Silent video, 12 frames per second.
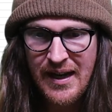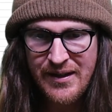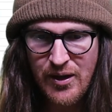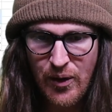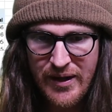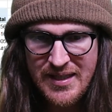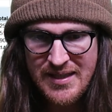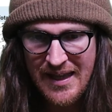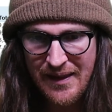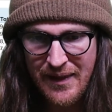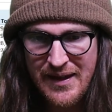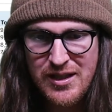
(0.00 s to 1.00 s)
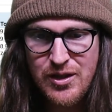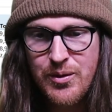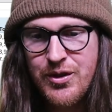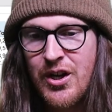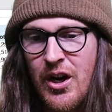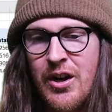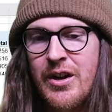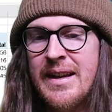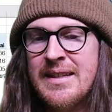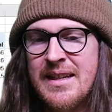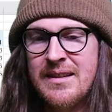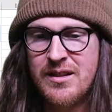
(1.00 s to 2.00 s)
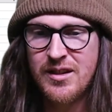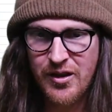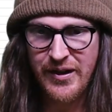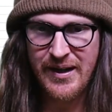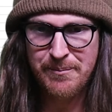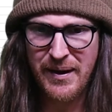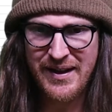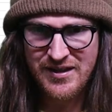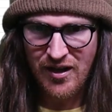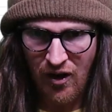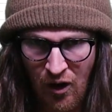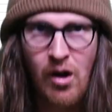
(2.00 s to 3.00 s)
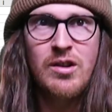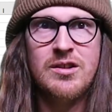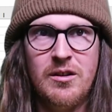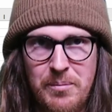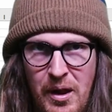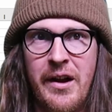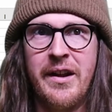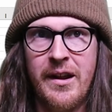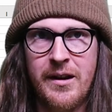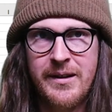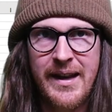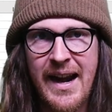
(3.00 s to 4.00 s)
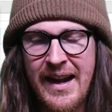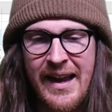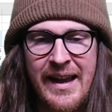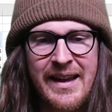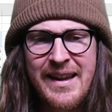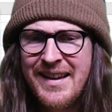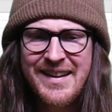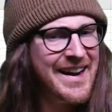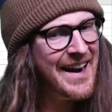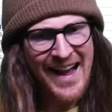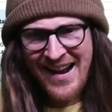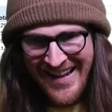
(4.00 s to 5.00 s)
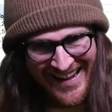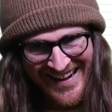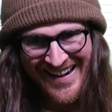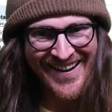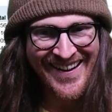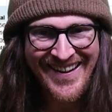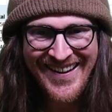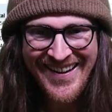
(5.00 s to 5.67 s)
and notice that this new chart is inserted, but it's also blocking our data. Get out of here!